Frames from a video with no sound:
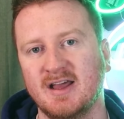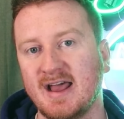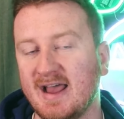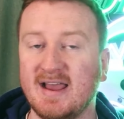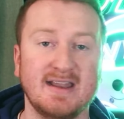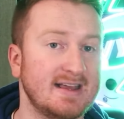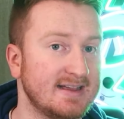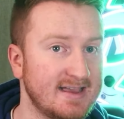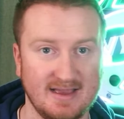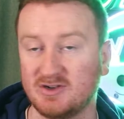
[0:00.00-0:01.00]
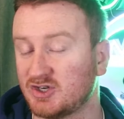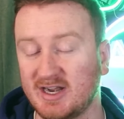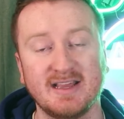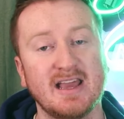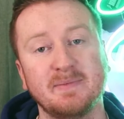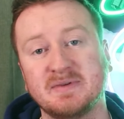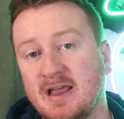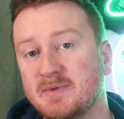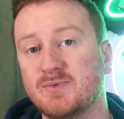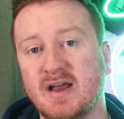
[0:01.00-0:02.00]
And training camp
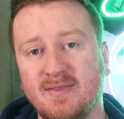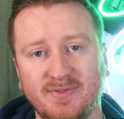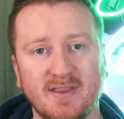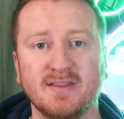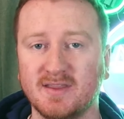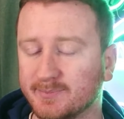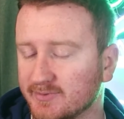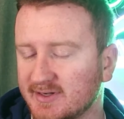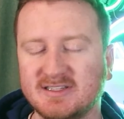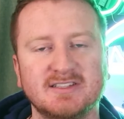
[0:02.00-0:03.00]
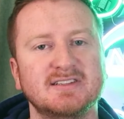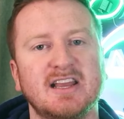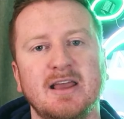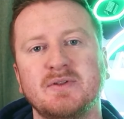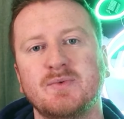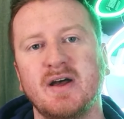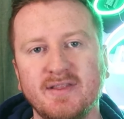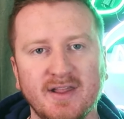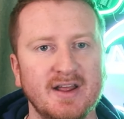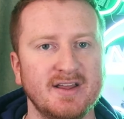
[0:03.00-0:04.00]
came and went. The preseason came and
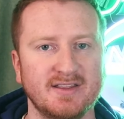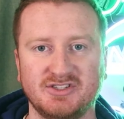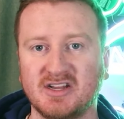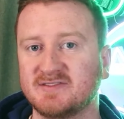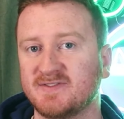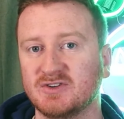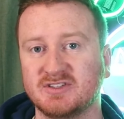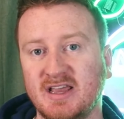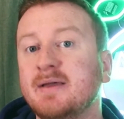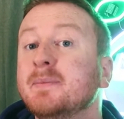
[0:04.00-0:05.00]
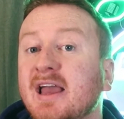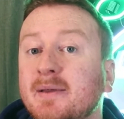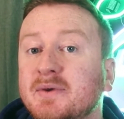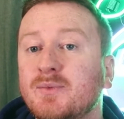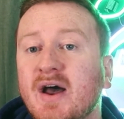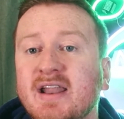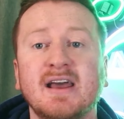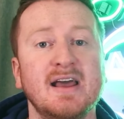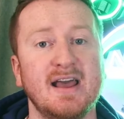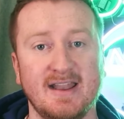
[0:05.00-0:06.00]
went. The Jets' first game came and went.
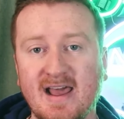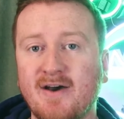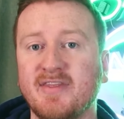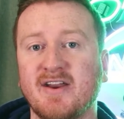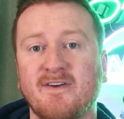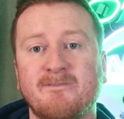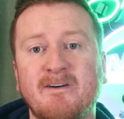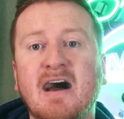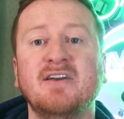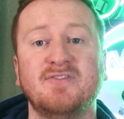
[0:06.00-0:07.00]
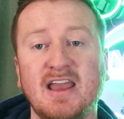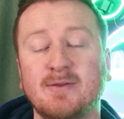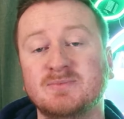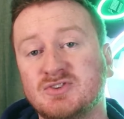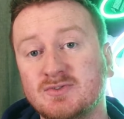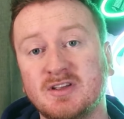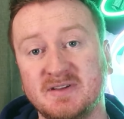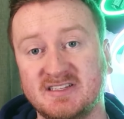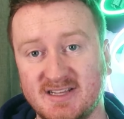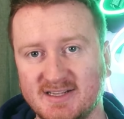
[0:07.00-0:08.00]
And now they are 5 games, soon to
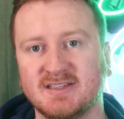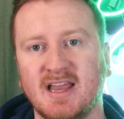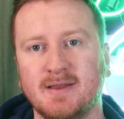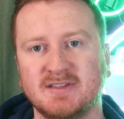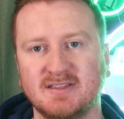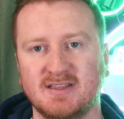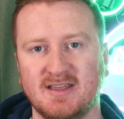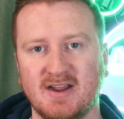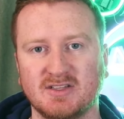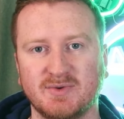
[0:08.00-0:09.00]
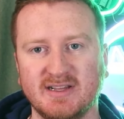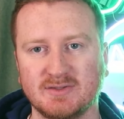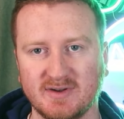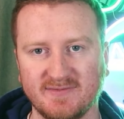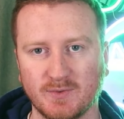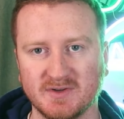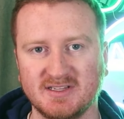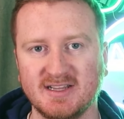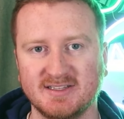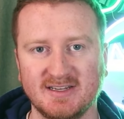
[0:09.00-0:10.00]
be 6 games into their 2024
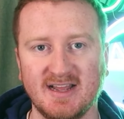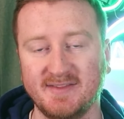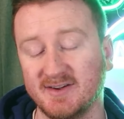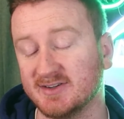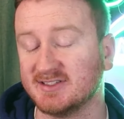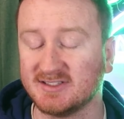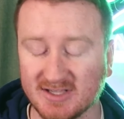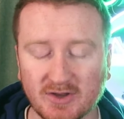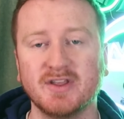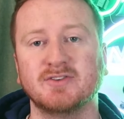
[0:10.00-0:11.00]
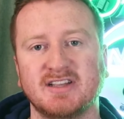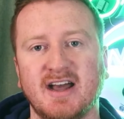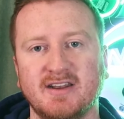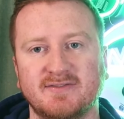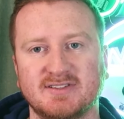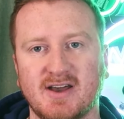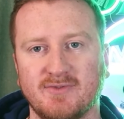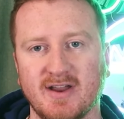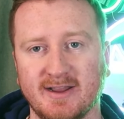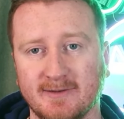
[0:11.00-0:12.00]
season. And there is still no sign of Haason
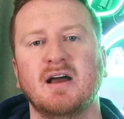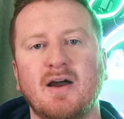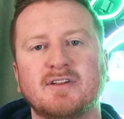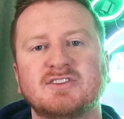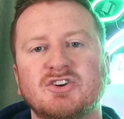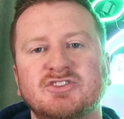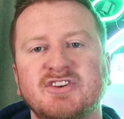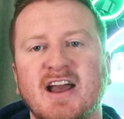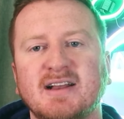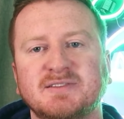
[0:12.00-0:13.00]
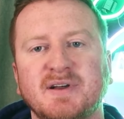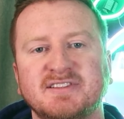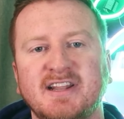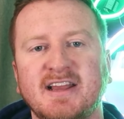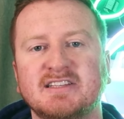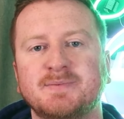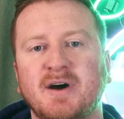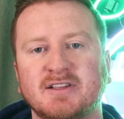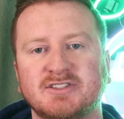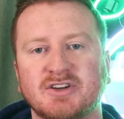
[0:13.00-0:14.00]
Reddick. I want to talk to you guys about today's
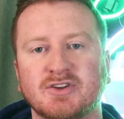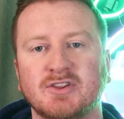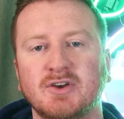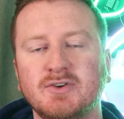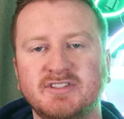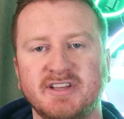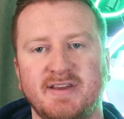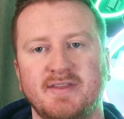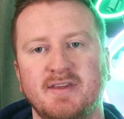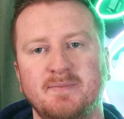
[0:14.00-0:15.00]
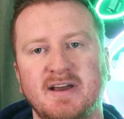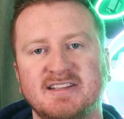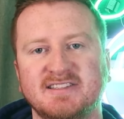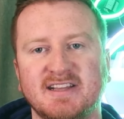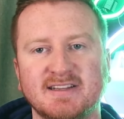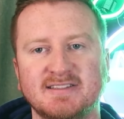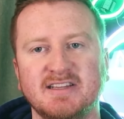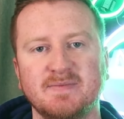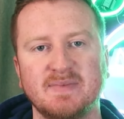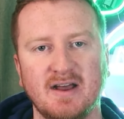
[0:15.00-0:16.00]
sponsor, Lucy, the best
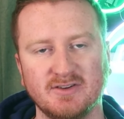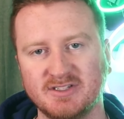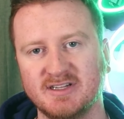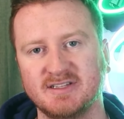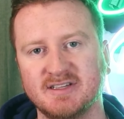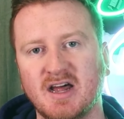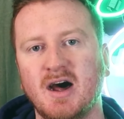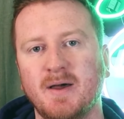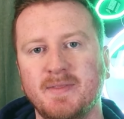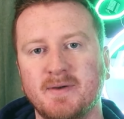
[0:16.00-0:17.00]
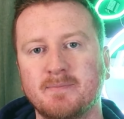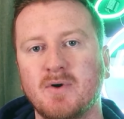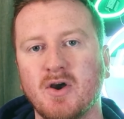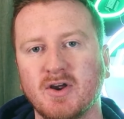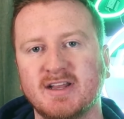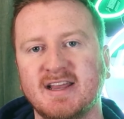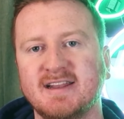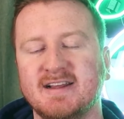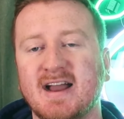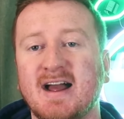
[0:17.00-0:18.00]
nicotine pouches on the
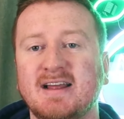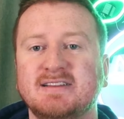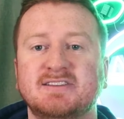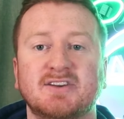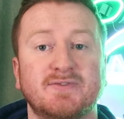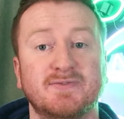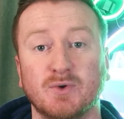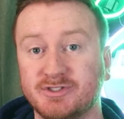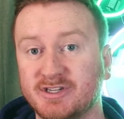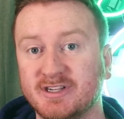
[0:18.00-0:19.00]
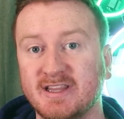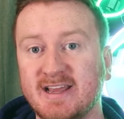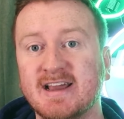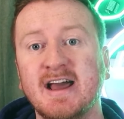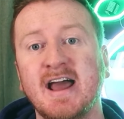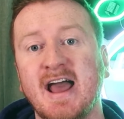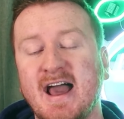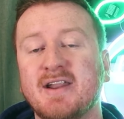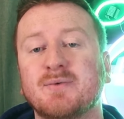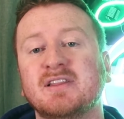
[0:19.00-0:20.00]
market. Guys, unfortunately,
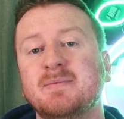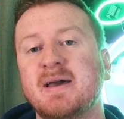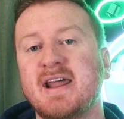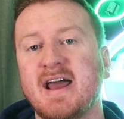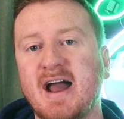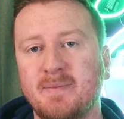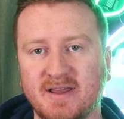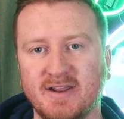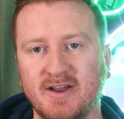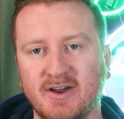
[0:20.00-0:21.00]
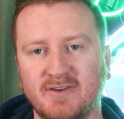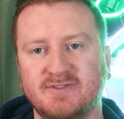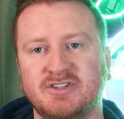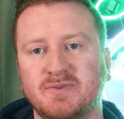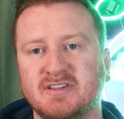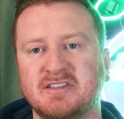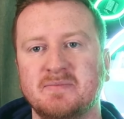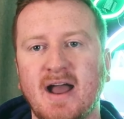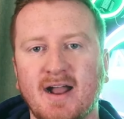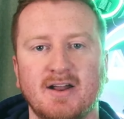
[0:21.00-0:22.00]
had a really bad habit of chewing
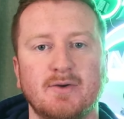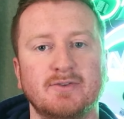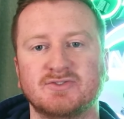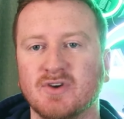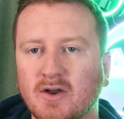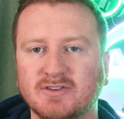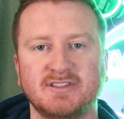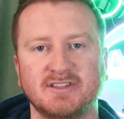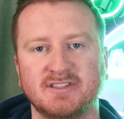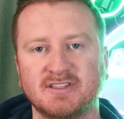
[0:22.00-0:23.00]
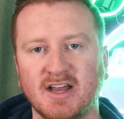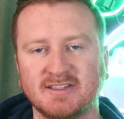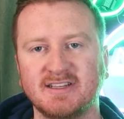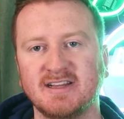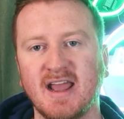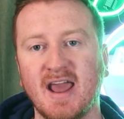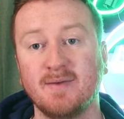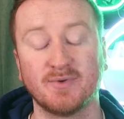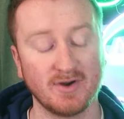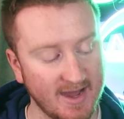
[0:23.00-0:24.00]
tobacco. It was gross, disgusting,
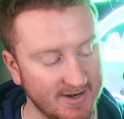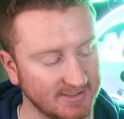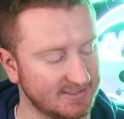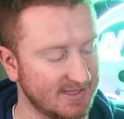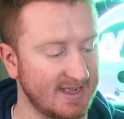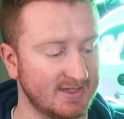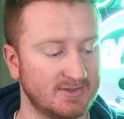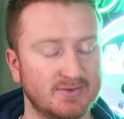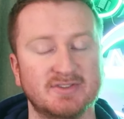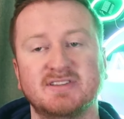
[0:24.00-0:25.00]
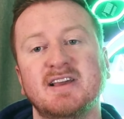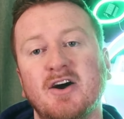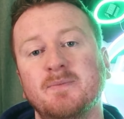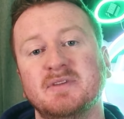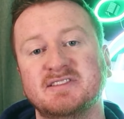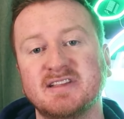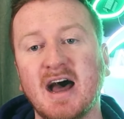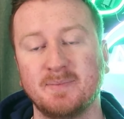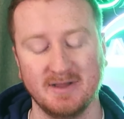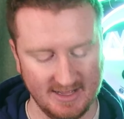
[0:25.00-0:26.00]
and products like Lucy helped me
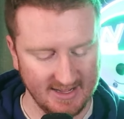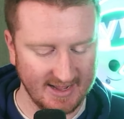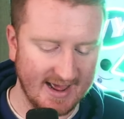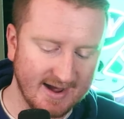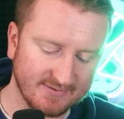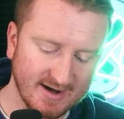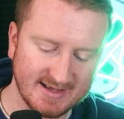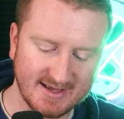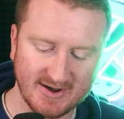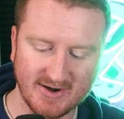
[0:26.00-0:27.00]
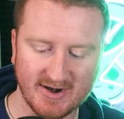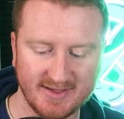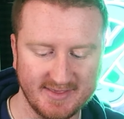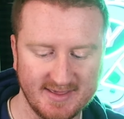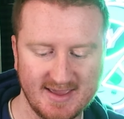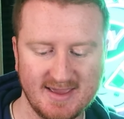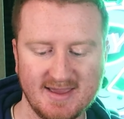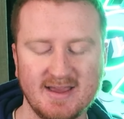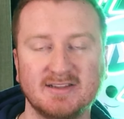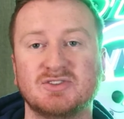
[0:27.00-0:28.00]
stop. I have right here
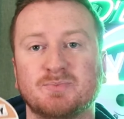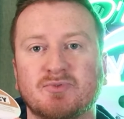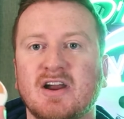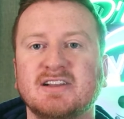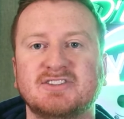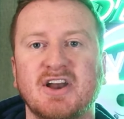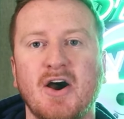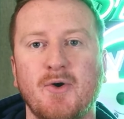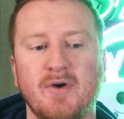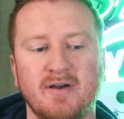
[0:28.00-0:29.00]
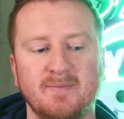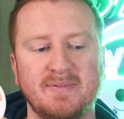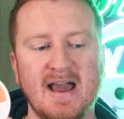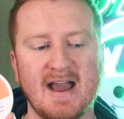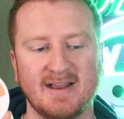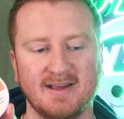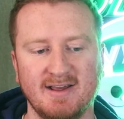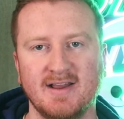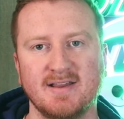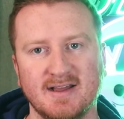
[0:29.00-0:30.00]
the espresso pack.
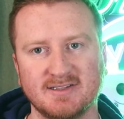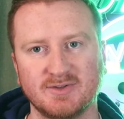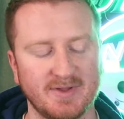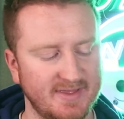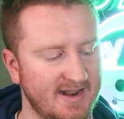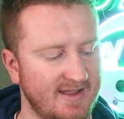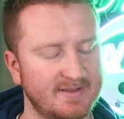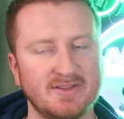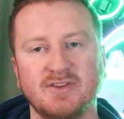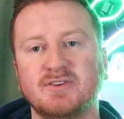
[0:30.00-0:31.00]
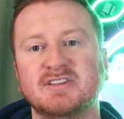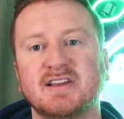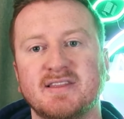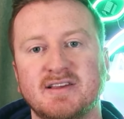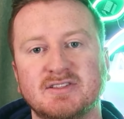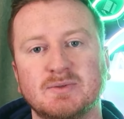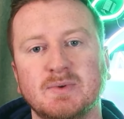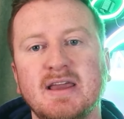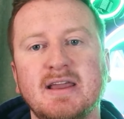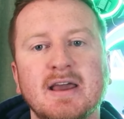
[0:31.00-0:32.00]
That's the one that I've been using this
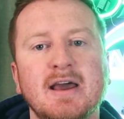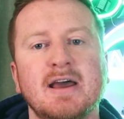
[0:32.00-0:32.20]
week.